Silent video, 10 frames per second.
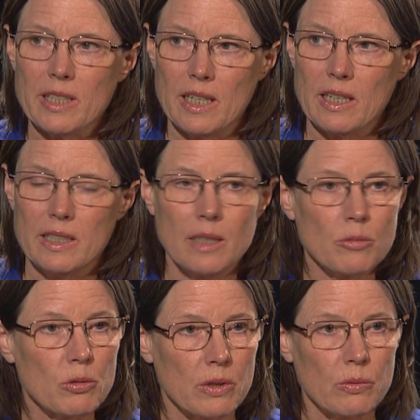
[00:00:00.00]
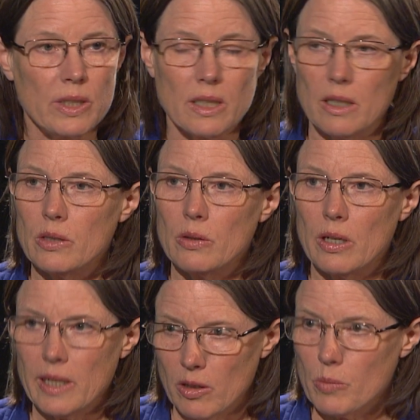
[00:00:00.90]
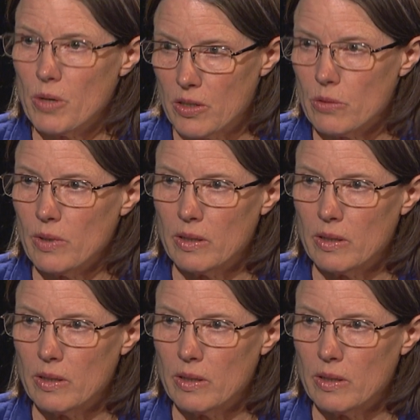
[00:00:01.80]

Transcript: high number when we talk to our counterparts around the